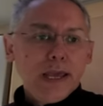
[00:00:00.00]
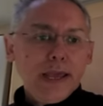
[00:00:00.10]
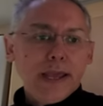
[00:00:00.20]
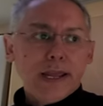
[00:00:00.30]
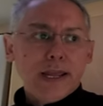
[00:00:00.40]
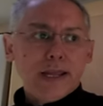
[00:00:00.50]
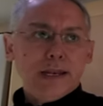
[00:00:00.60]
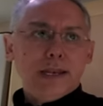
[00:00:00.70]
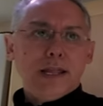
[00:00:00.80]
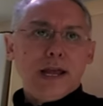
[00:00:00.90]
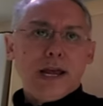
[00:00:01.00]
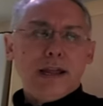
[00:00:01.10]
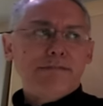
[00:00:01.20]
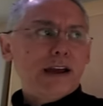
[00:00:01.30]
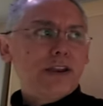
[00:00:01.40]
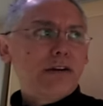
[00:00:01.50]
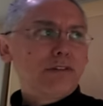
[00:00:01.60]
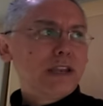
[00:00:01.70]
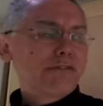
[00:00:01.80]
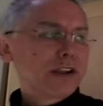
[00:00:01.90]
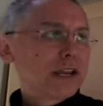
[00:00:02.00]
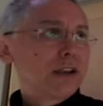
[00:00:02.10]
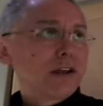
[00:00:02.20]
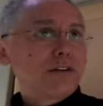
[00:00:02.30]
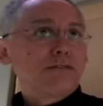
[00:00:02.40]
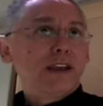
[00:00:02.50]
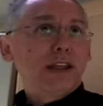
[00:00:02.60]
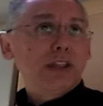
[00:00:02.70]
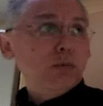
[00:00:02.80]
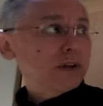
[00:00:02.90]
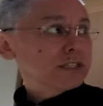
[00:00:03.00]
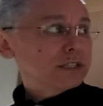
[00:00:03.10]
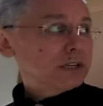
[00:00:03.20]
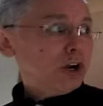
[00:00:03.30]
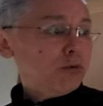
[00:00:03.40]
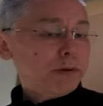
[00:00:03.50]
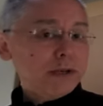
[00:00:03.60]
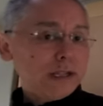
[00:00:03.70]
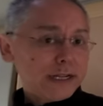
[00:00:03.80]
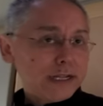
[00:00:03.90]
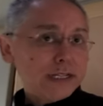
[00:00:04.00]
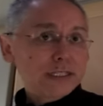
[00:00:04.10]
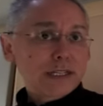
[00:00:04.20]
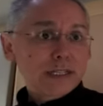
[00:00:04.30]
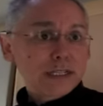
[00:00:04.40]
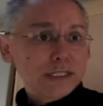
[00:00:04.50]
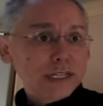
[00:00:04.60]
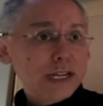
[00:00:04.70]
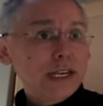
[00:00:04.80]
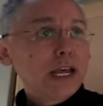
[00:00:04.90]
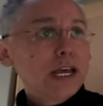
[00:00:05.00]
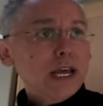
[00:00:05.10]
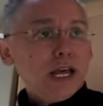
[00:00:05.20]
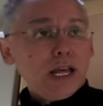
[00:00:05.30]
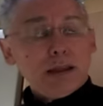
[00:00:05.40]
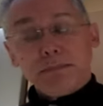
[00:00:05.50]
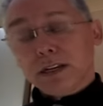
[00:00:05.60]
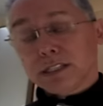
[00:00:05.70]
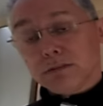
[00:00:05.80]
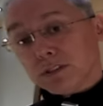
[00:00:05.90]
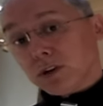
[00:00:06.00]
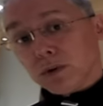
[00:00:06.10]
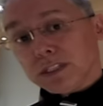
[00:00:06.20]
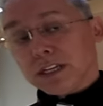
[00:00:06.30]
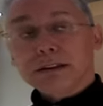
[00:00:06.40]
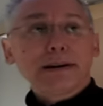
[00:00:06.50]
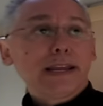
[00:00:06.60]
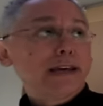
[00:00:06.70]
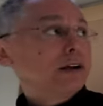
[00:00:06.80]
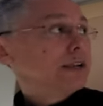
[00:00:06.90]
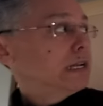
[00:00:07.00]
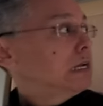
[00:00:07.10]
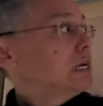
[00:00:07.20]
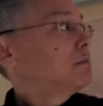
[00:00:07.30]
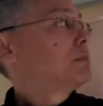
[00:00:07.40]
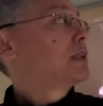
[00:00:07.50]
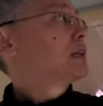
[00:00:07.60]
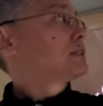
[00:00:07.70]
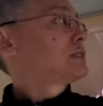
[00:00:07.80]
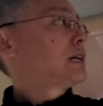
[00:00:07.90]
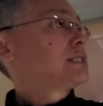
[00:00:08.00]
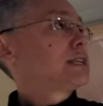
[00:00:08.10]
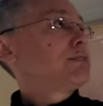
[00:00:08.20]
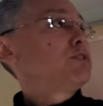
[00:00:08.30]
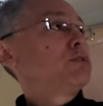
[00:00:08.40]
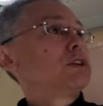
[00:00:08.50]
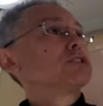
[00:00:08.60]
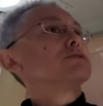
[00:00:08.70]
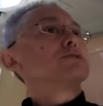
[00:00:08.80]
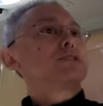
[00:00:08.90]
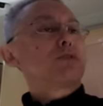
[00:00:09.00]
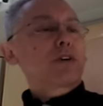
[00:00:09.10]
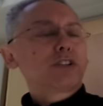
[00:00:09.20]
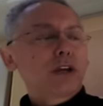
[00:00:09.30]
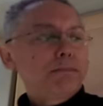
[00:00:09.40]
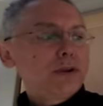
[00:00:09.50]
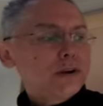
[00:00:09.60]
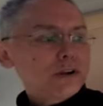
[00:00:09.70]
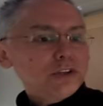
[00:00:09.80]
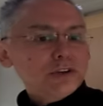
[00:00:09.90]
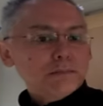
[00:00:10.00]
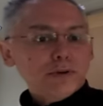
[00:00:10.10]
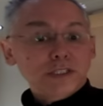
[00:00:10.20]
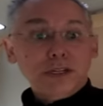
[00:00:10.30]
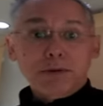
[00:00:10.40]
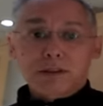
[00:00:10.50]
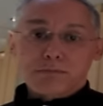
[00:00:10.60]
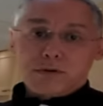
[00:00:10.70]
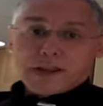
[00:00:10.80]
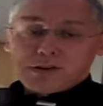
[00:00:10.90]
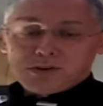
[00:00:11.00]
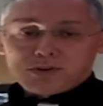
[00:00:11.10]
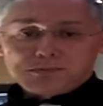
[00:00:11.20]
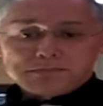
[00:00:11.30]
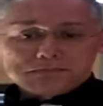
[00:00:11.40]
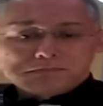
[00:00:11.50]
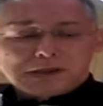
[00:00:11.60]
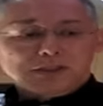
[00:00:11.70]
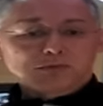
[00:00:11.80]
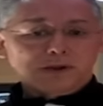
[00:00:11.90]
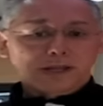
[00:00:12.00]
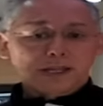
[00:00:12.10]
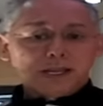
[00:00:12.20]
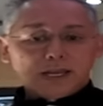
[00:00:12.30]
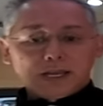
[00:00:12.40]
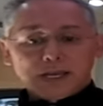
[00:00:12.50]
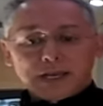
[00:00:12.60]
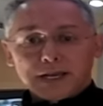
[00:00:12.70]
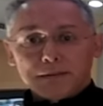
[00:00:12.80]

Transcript: and I vowed I would never get another van that wasn't open like it is on the Ascent uh, because I was always hitting my head on it. But it does give you additional storage up here, and you can put some of the brand new, by the way, uh,